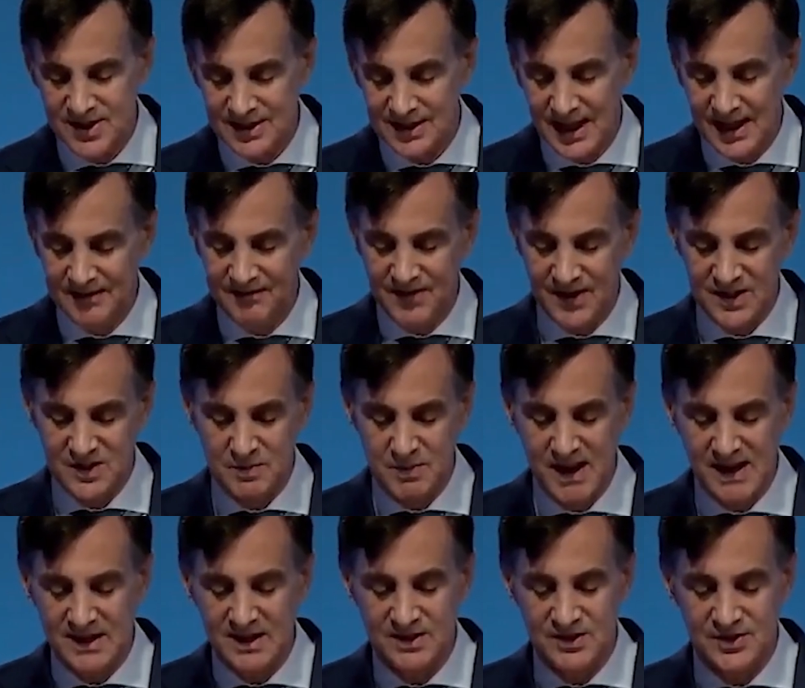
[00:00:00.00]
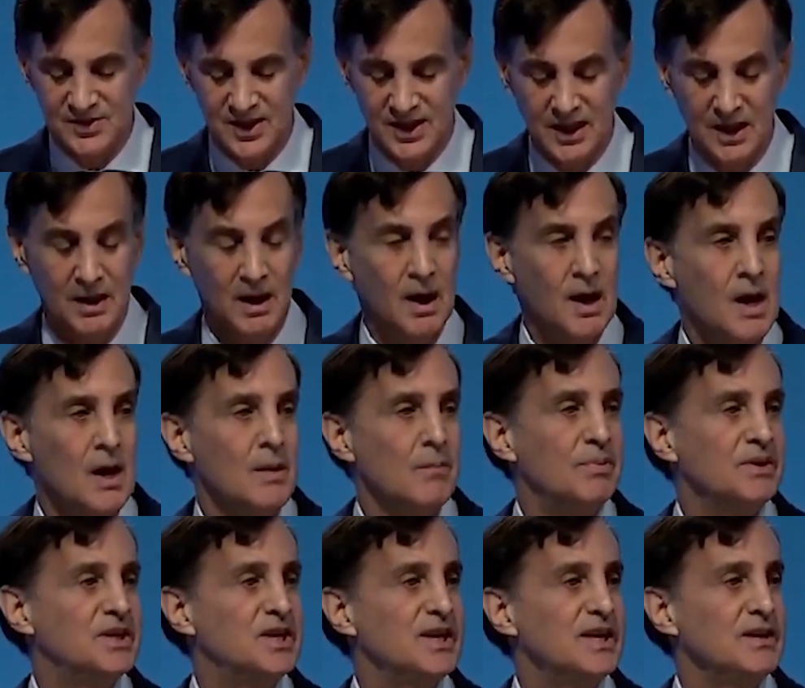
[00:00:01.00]
in life expectancy
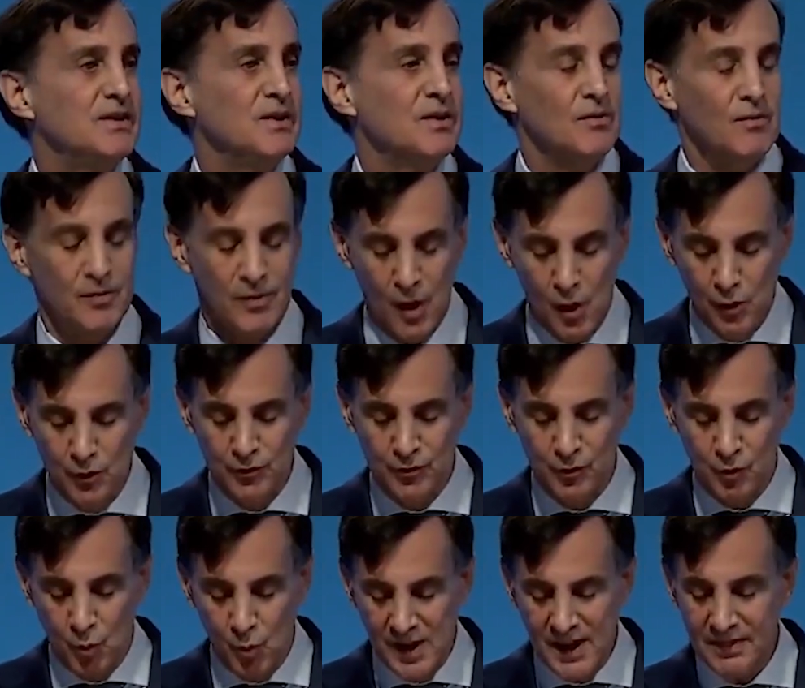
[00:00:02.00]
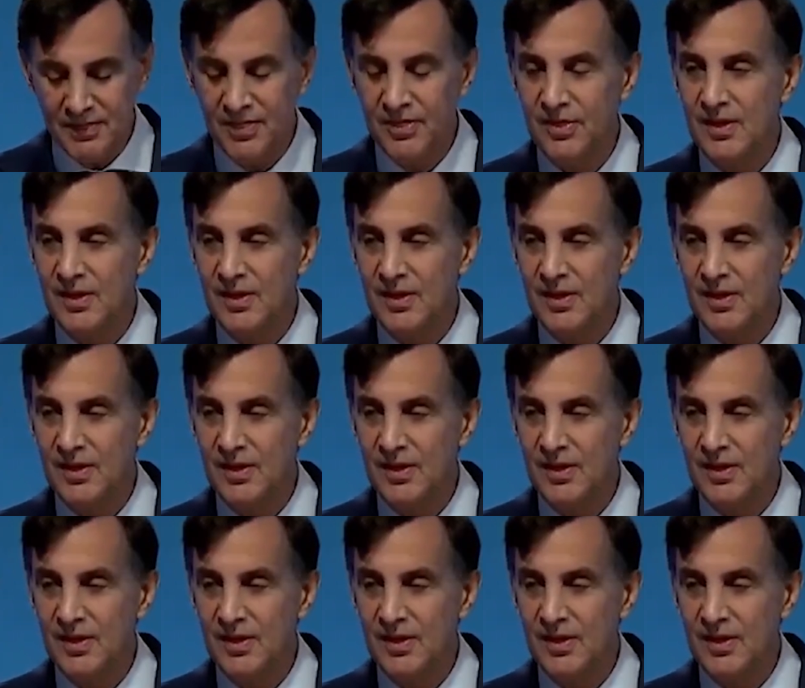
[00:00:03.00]
between those with